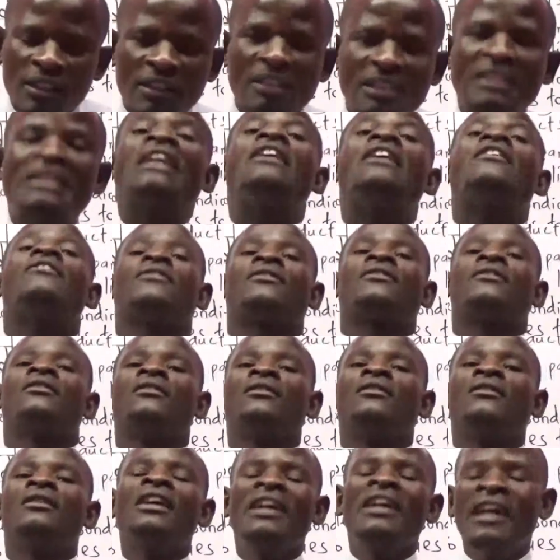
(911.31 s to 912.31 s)
safe.
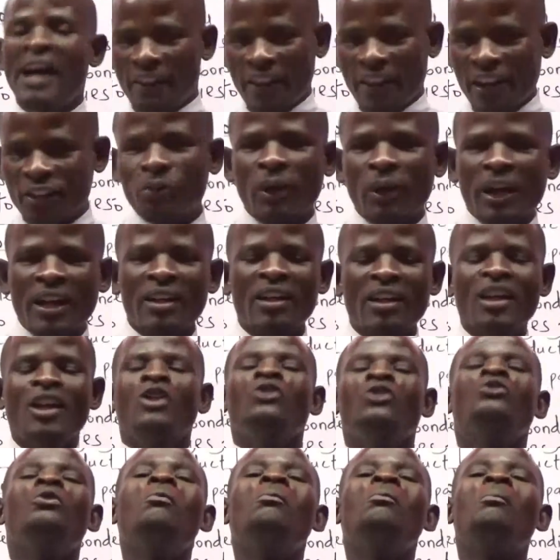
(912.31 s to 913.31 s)
And that's why
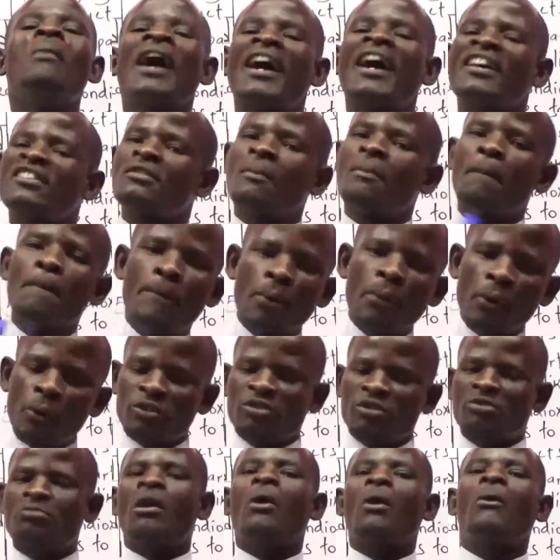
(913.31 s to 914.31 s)
you must
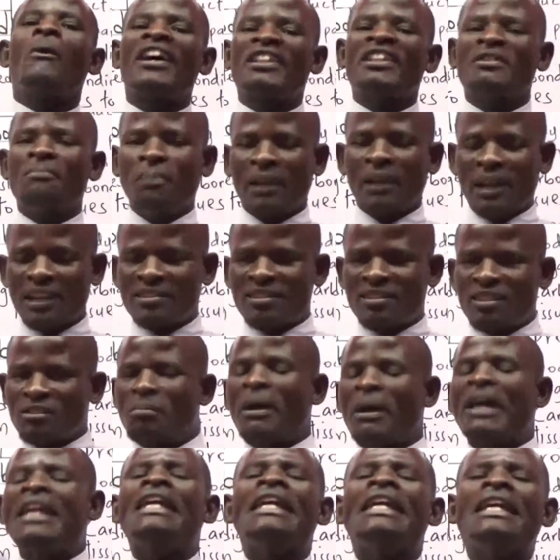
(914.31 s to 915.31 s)
boost your white blood cells
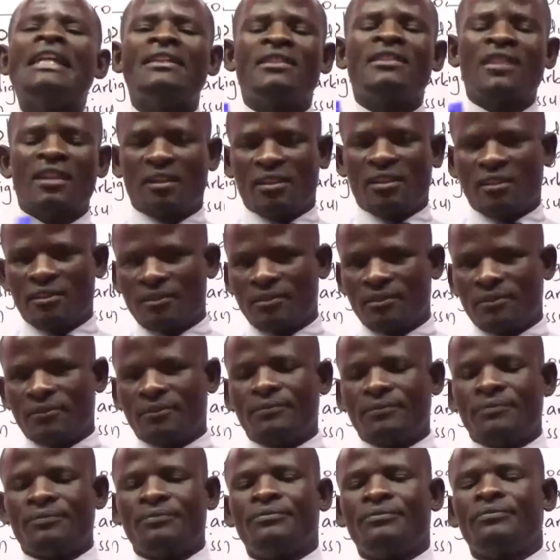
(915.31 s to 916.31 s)
by eating
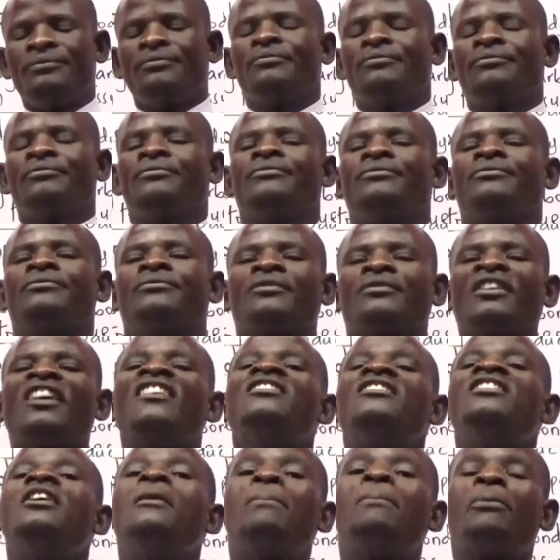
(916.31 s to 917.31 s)

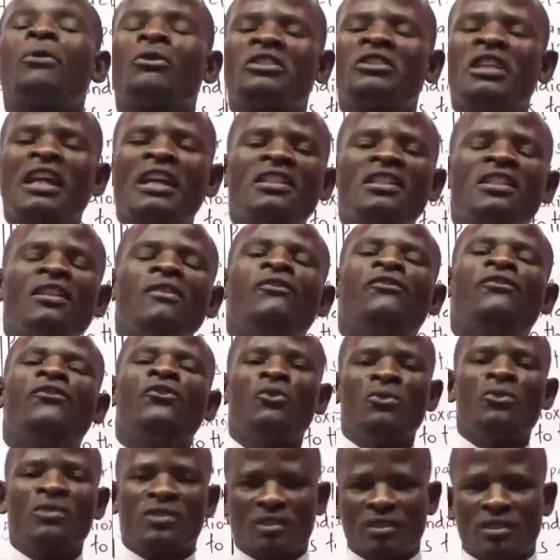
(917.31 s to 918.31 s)
the protective
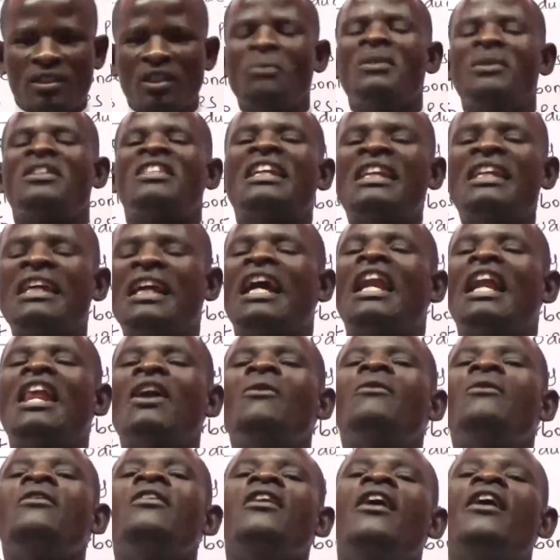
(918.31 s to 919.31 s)
foods, which
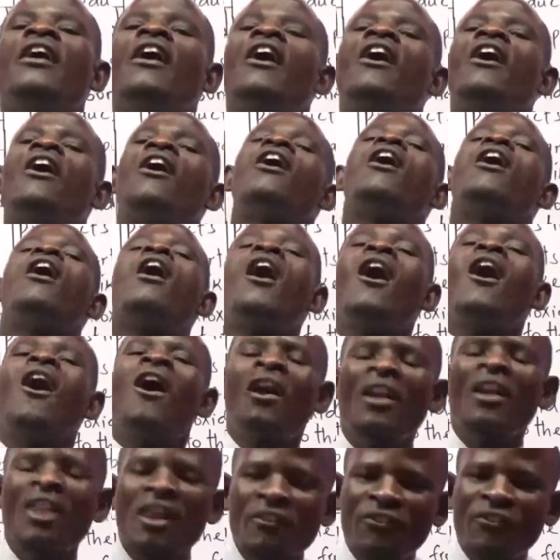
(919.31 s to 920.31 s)
include
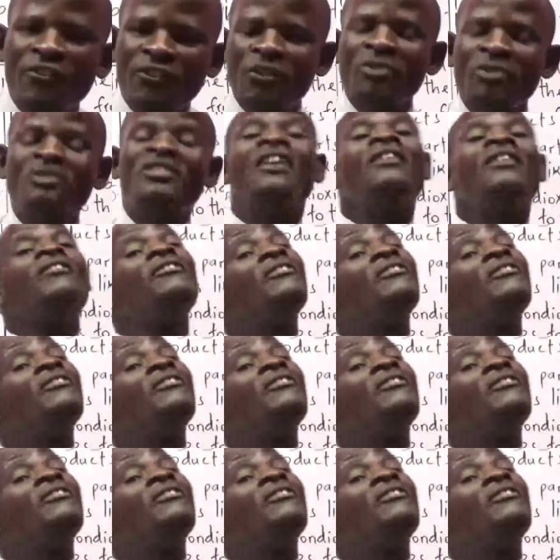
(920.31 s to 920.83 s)
all the fruits and